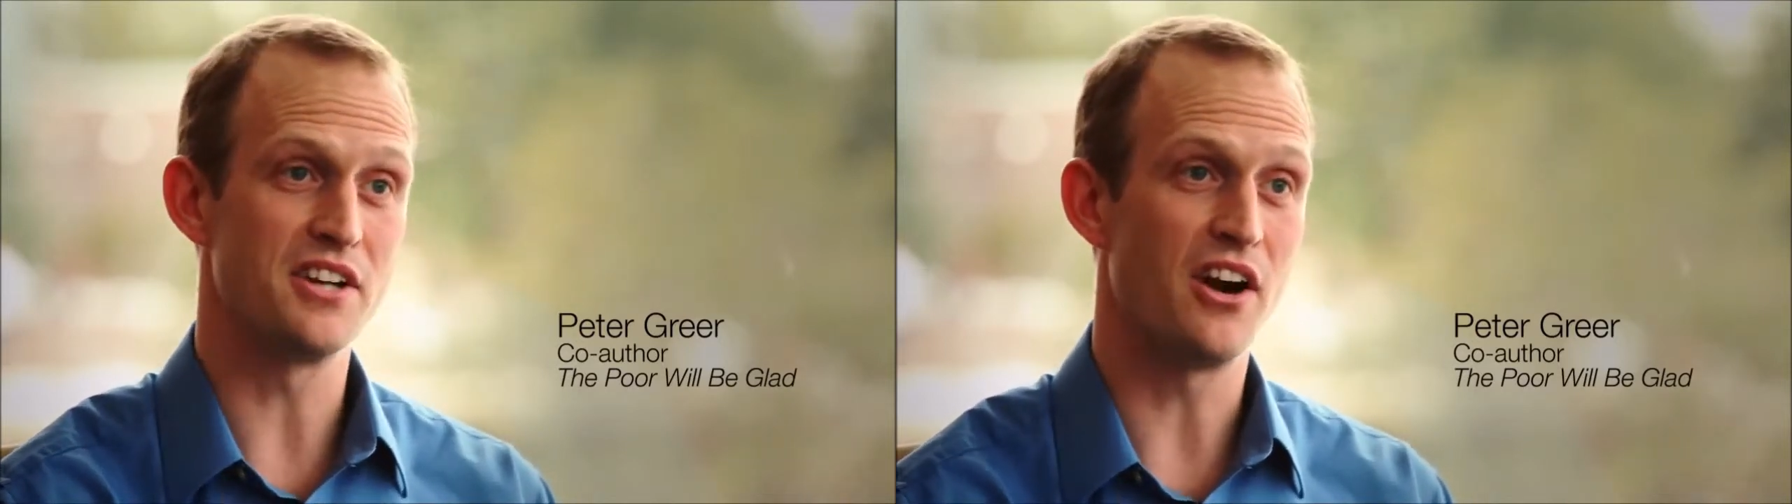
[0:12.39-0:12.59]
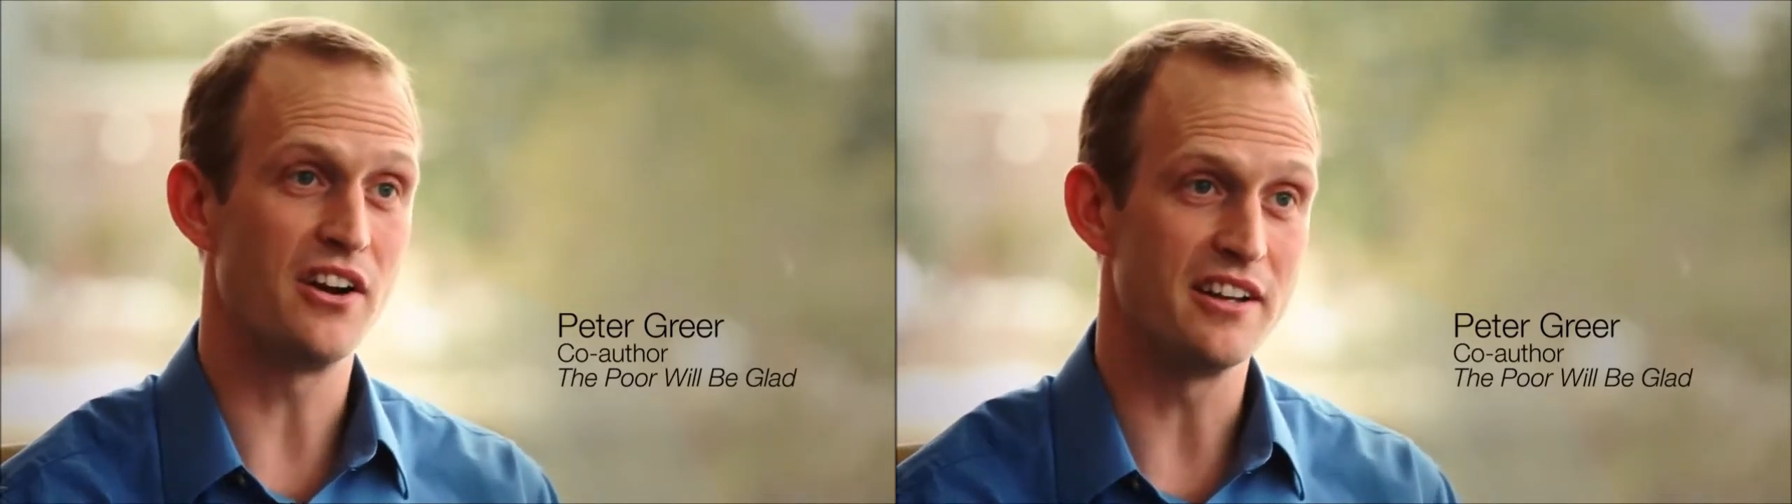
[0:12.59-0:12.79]

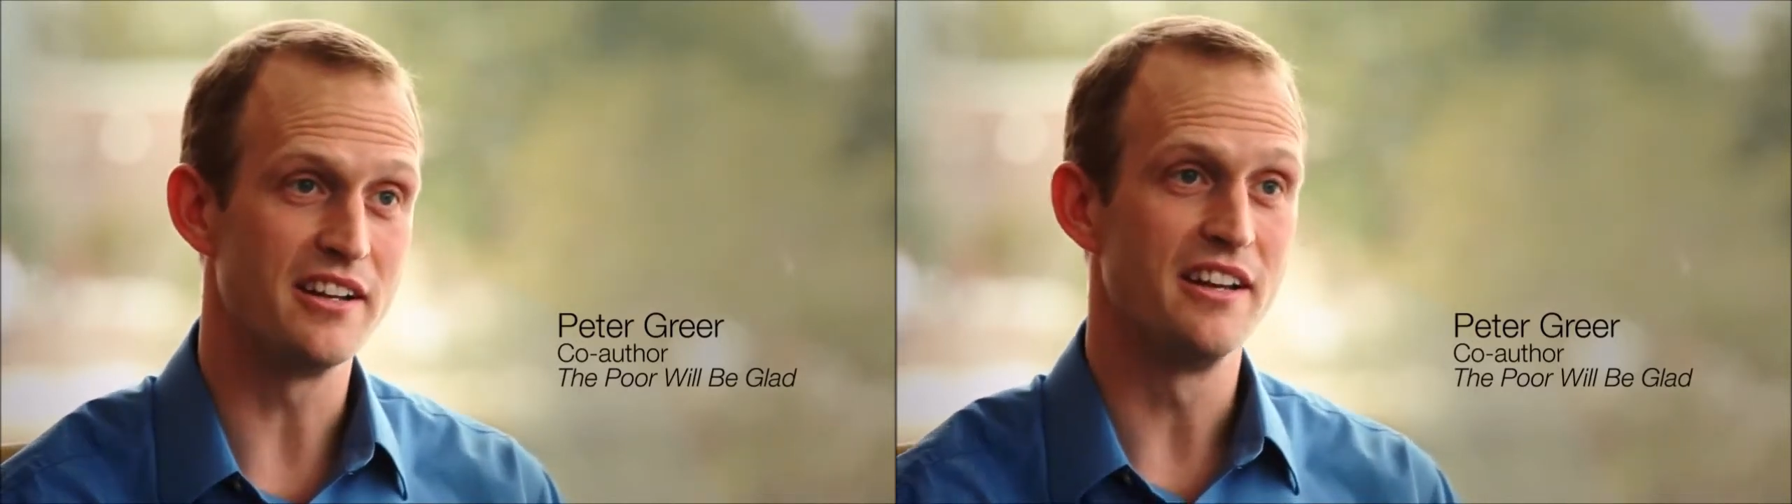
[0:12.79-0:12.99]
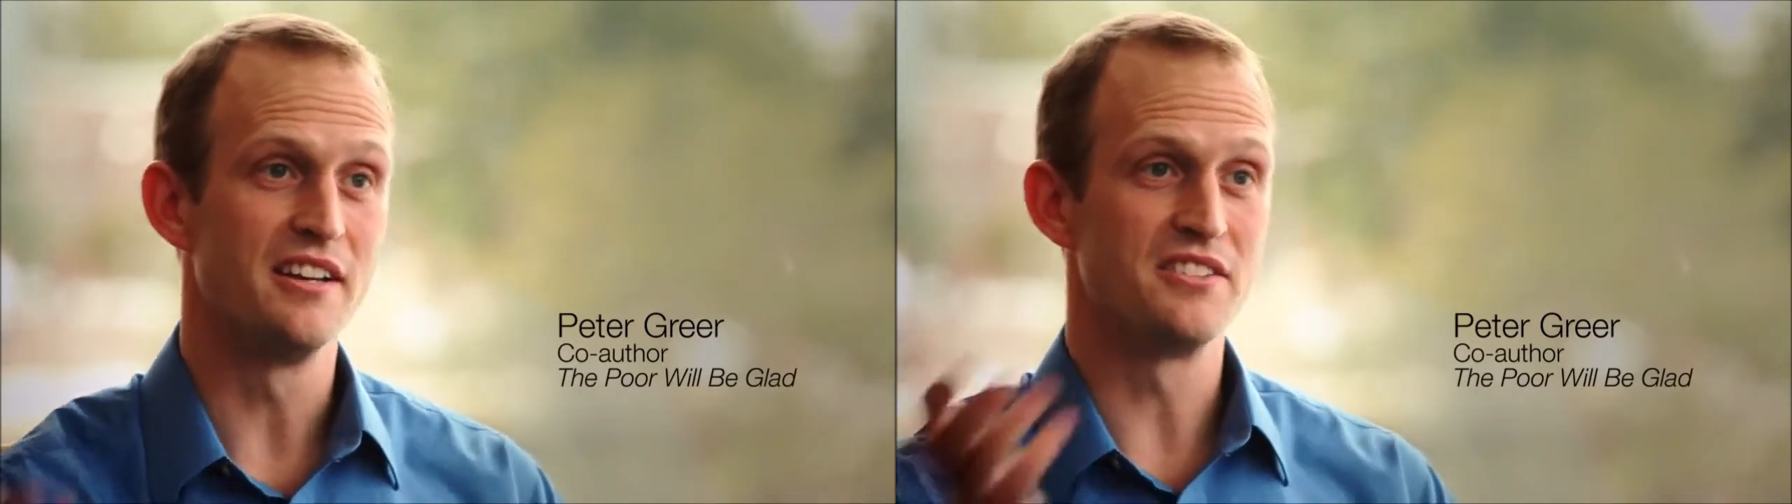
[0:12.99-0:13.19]

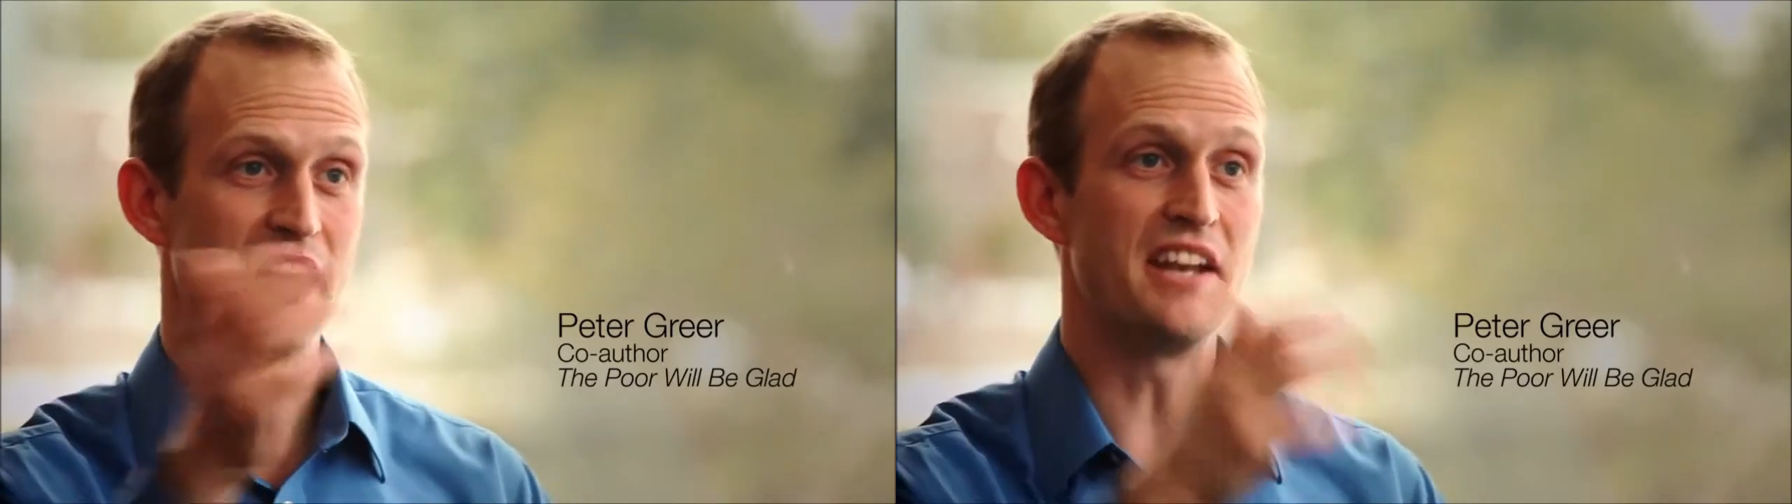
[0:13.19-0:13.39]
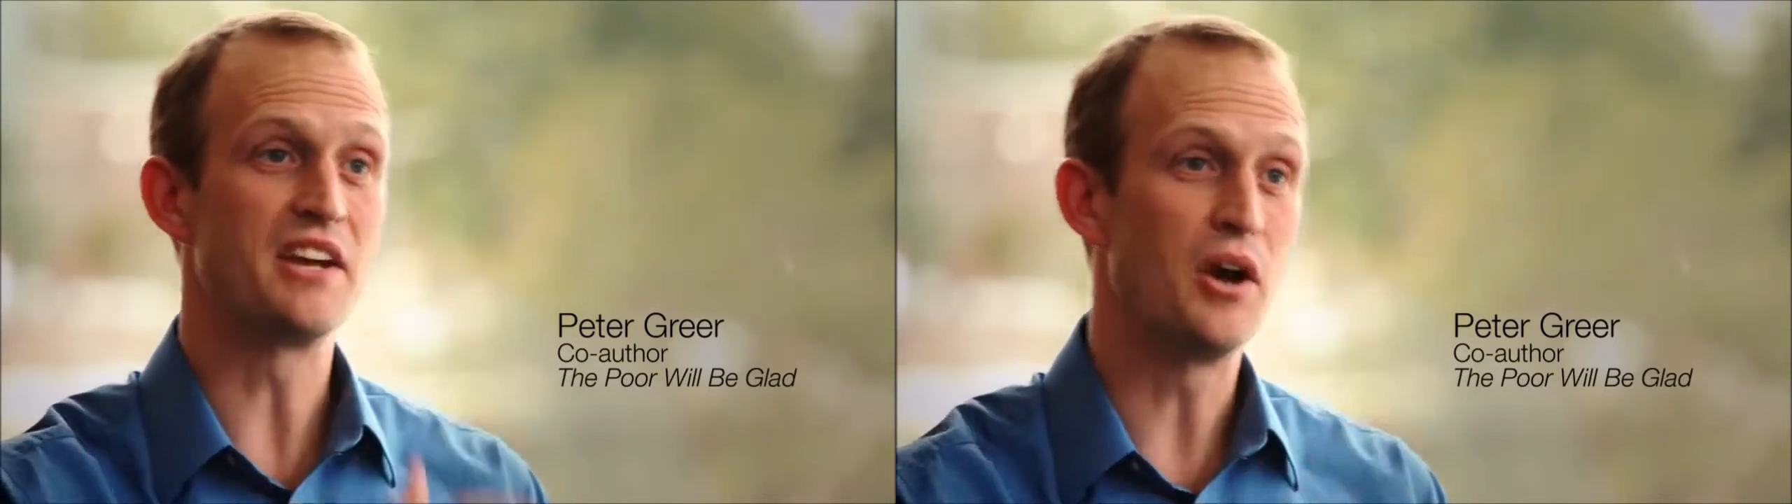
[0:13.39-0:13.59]
started
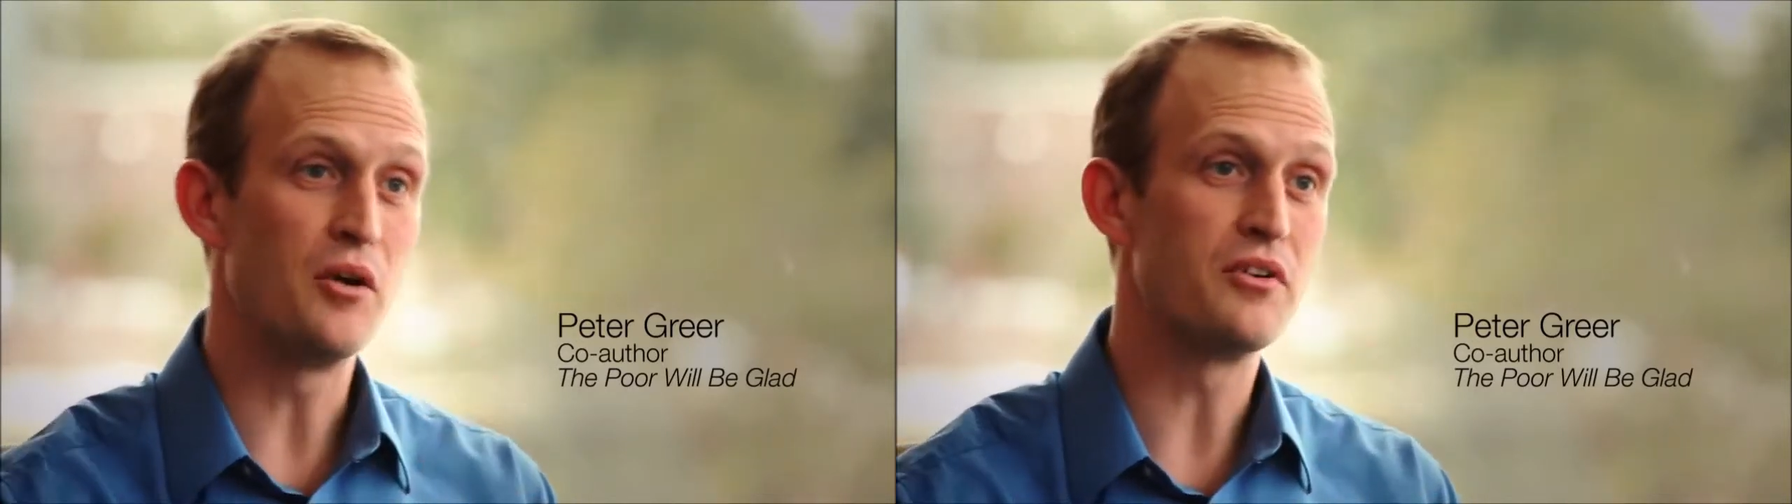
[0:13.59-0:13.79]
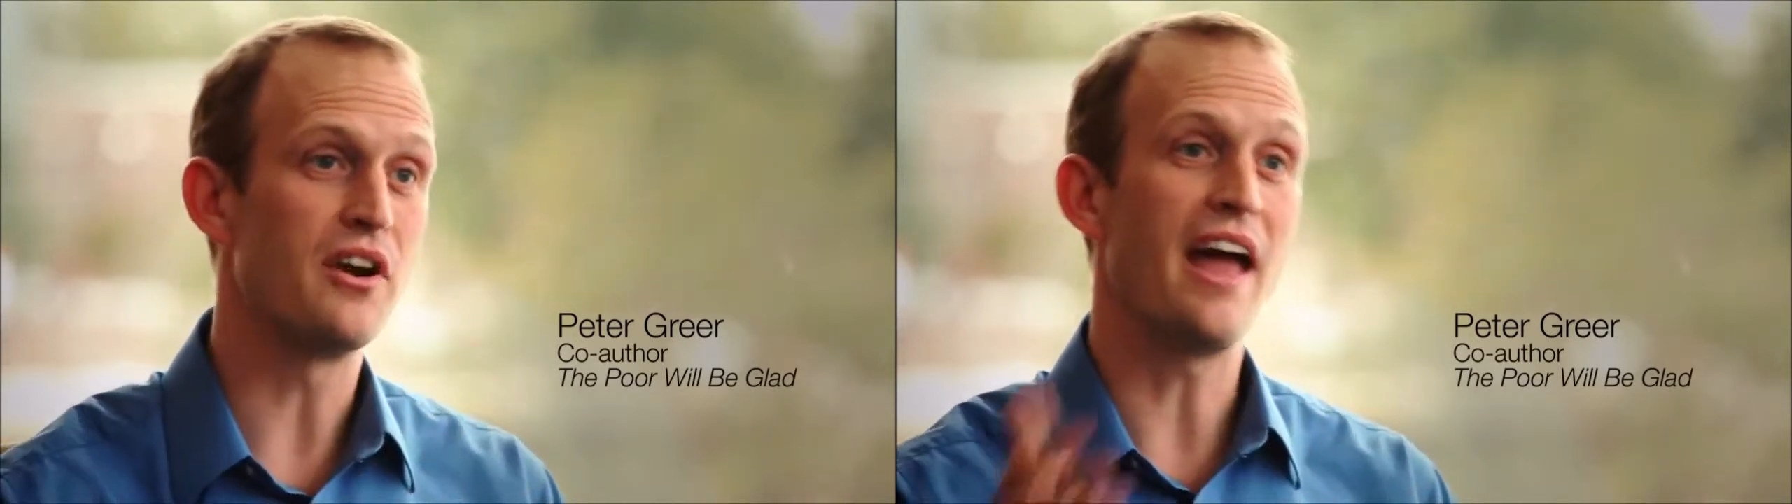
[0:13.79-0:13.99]
sending
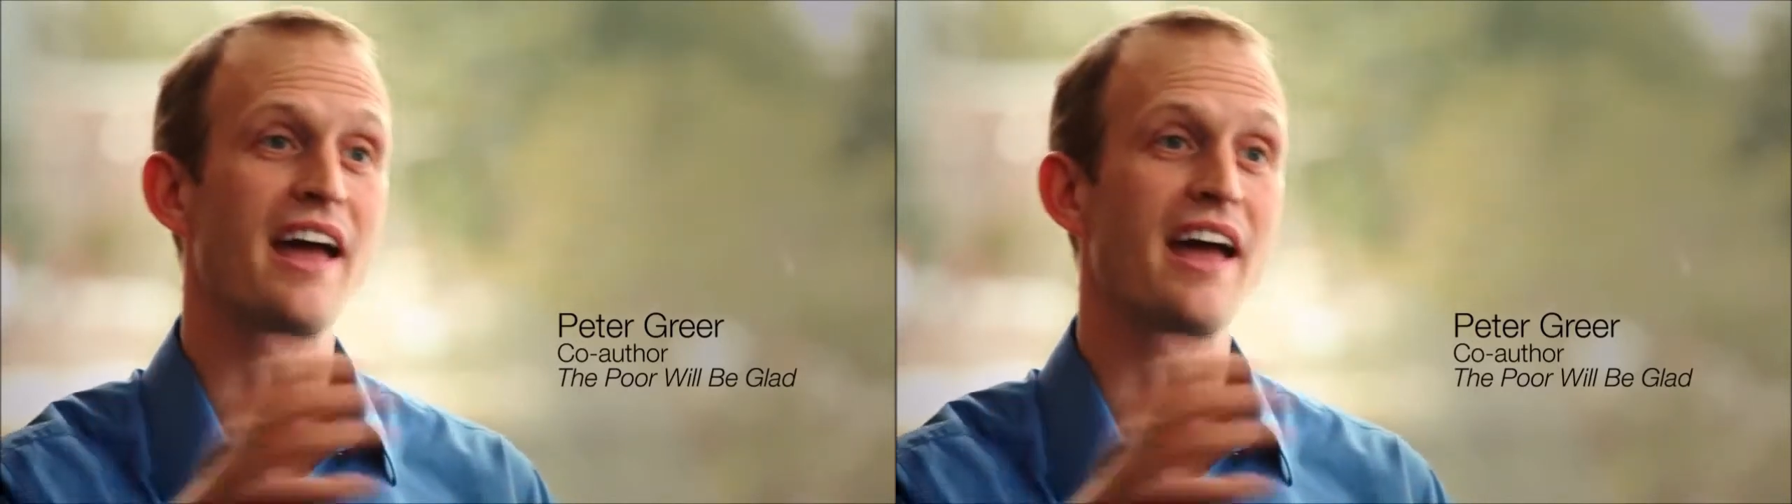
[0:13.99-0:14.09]
over